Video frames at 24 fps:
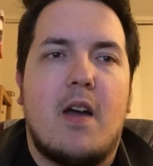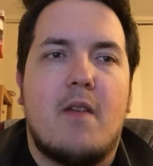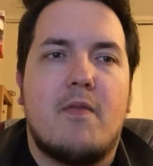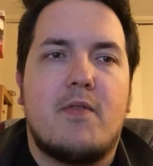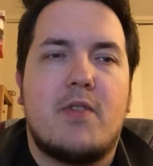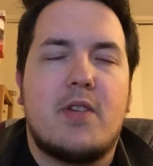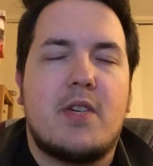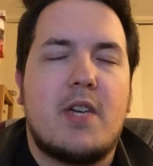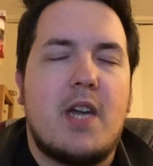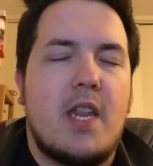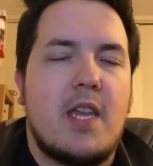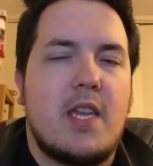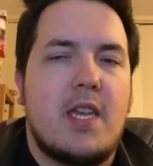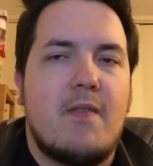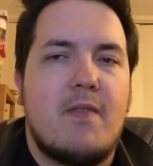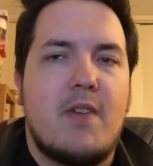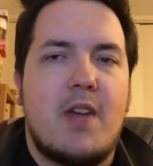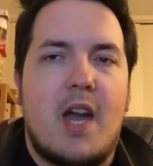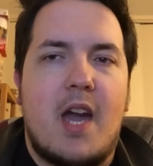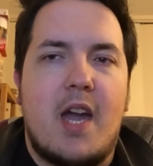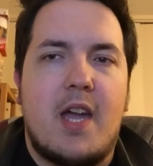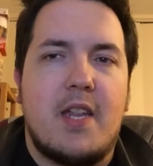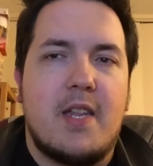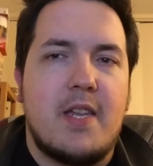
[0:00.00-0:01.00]
Just kind of give
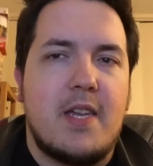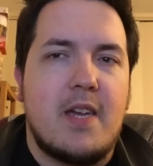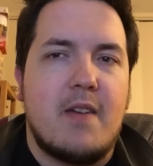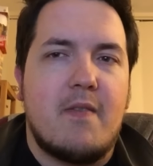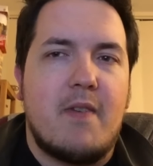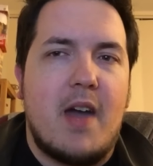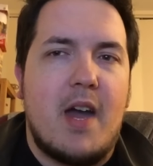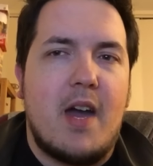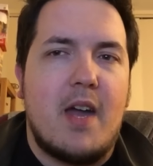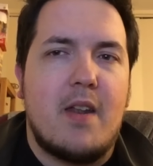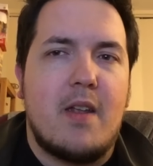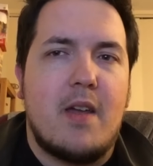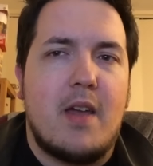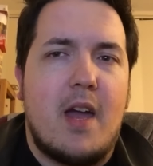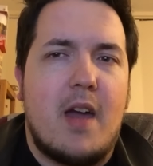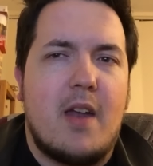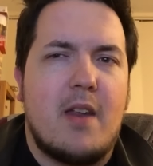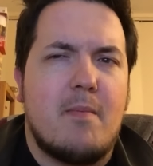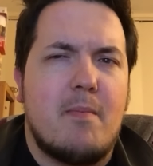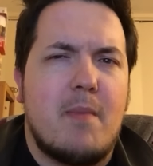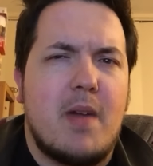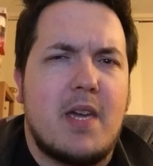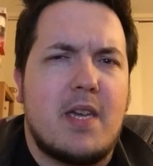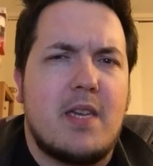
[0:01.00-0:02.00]
you an idea of how
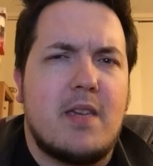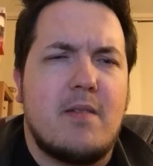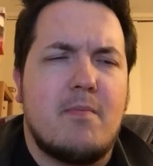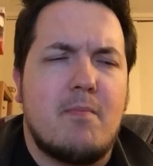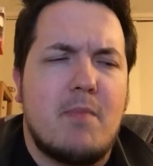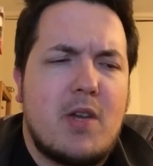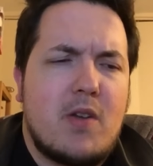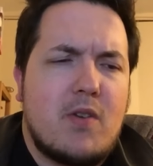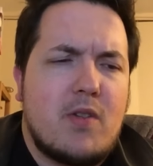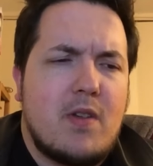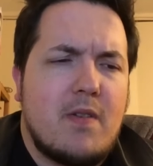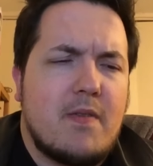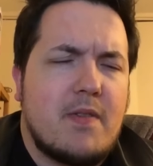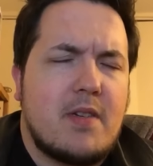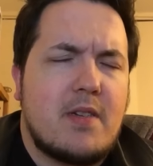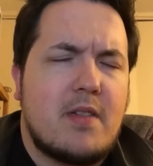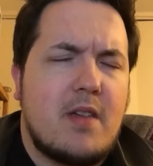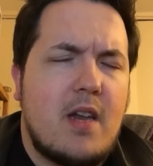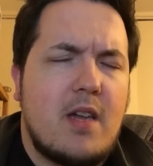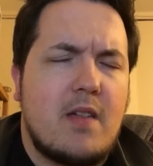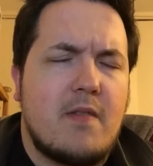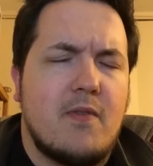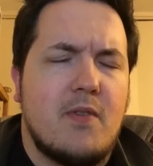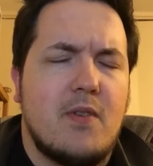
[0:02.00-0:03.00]
to make yourself
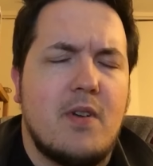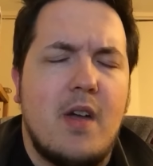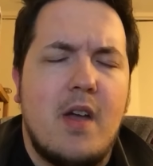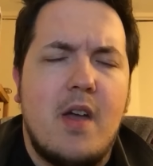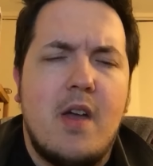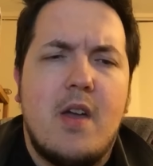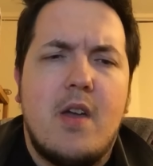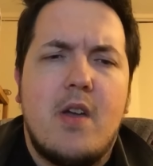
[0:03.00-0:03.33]
successful.